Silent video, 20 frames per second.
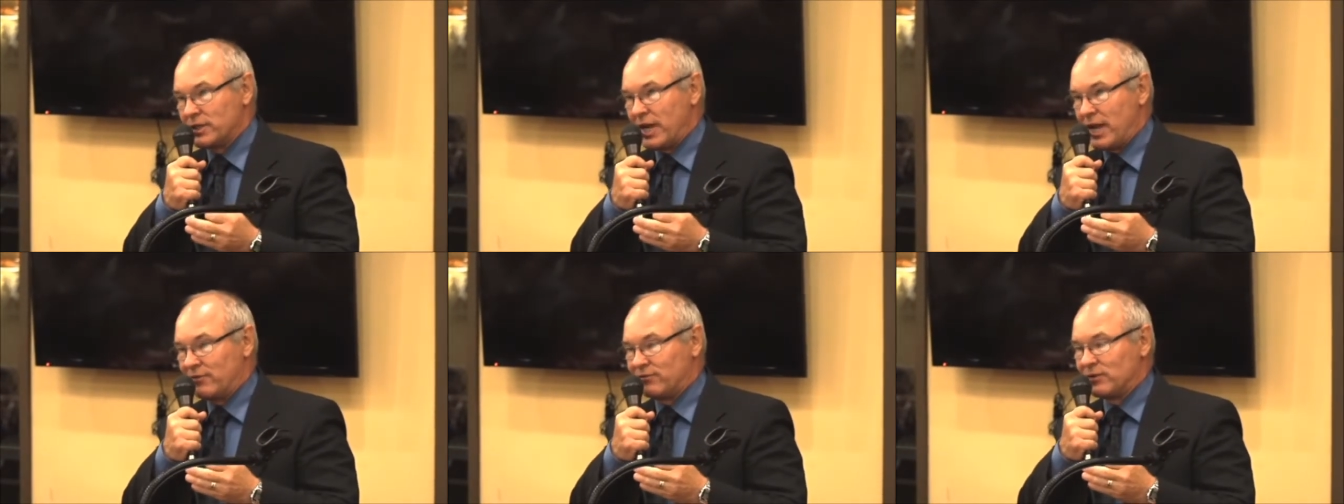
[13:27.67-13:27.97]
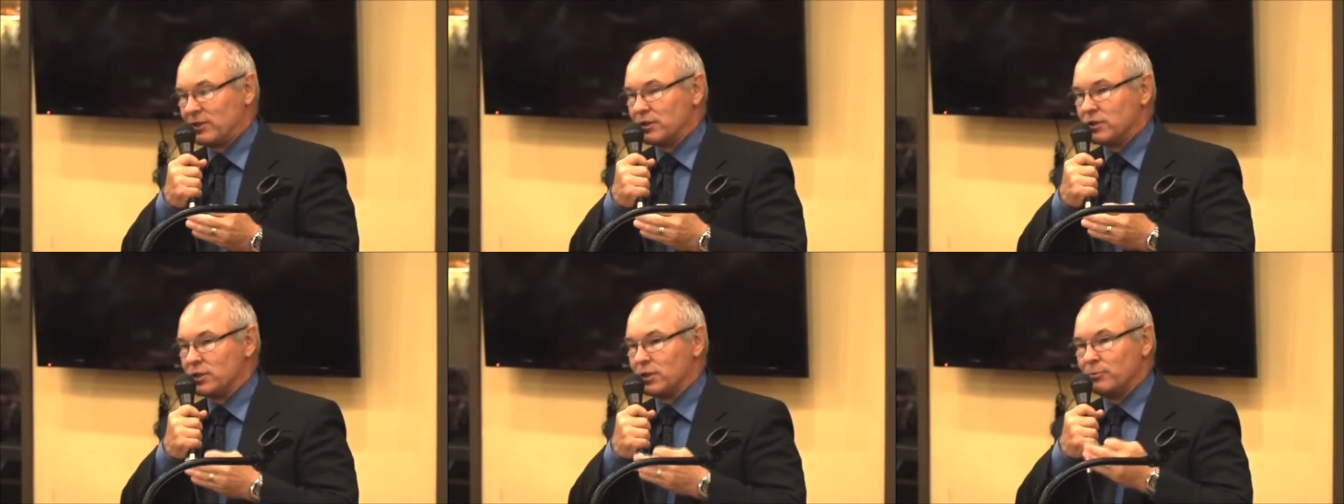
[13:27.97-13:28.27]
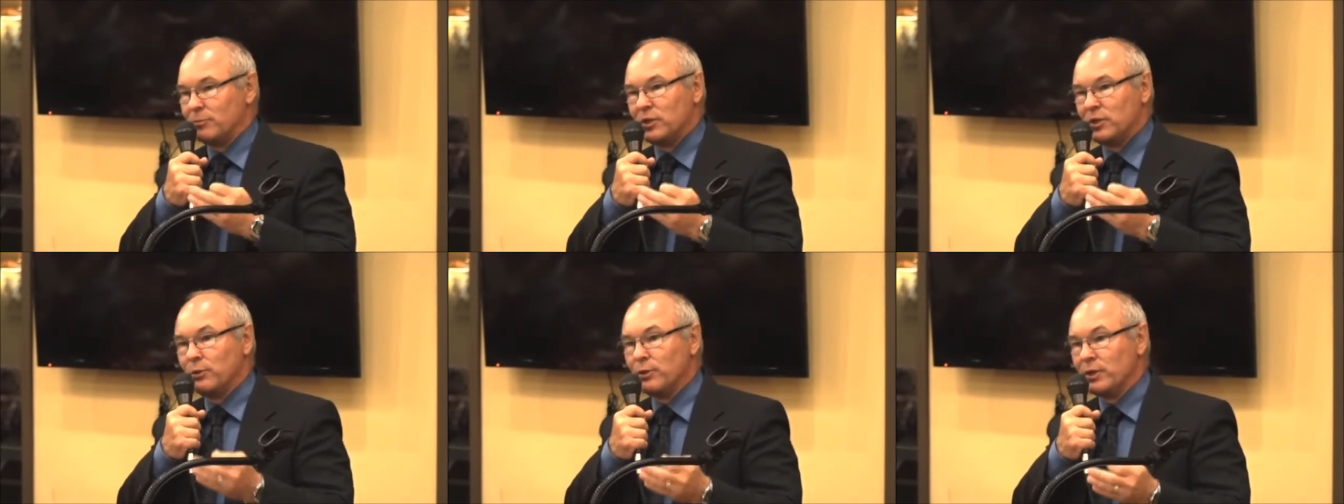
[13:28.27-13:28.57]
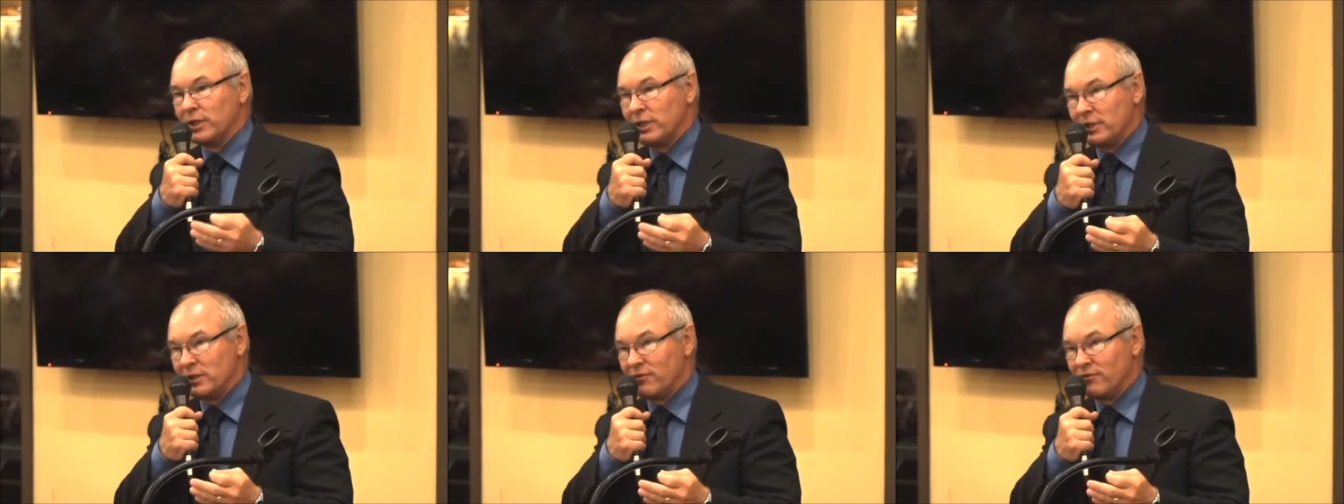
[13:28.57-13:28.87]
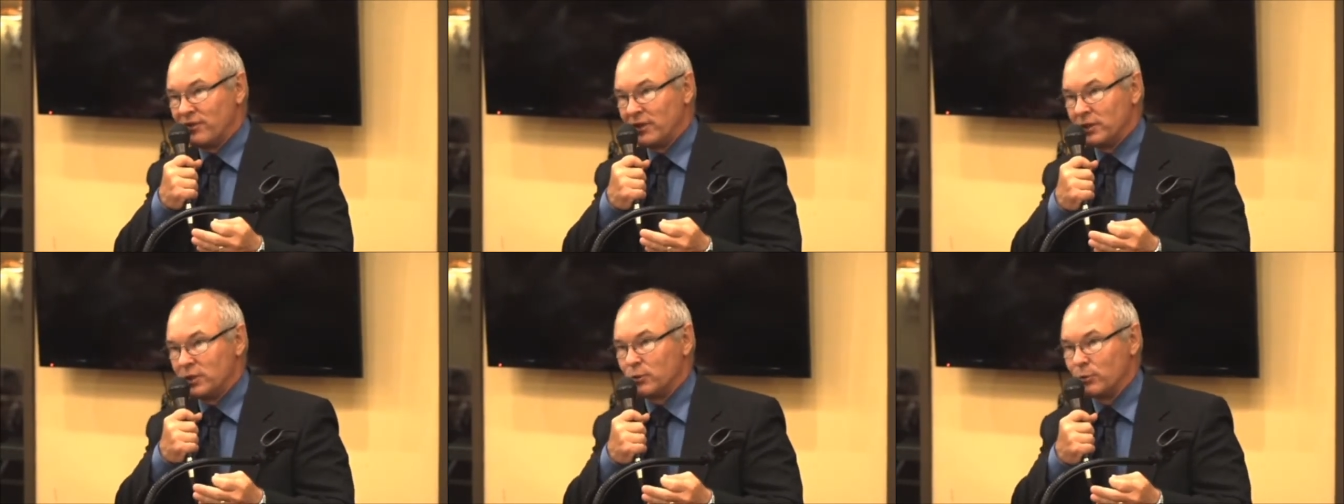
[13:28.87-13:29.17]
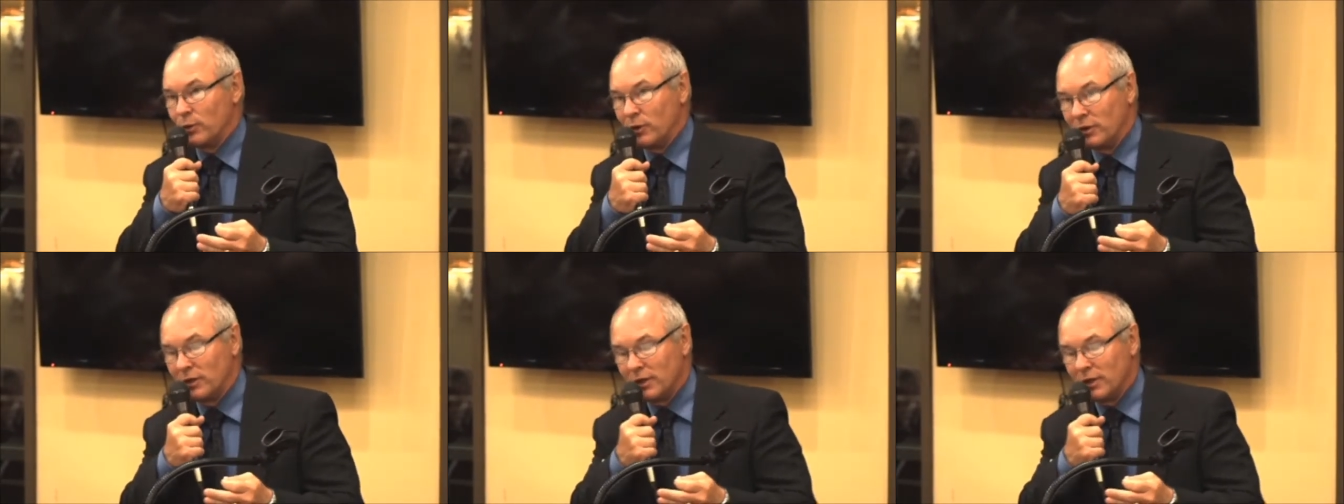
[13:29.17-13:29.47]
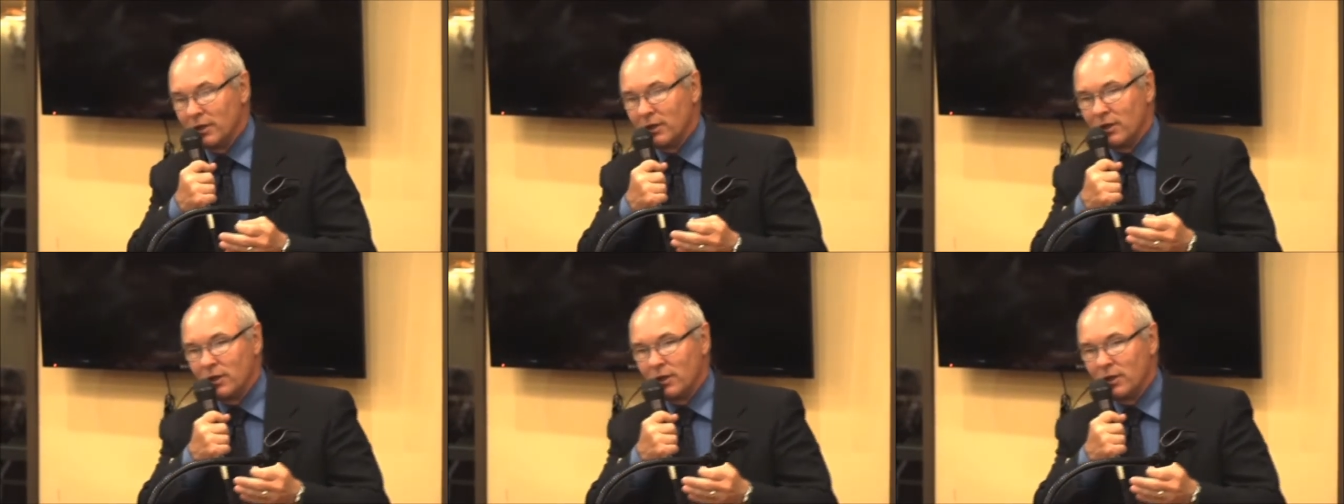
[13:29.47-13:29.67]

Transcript: have to subdue an individual.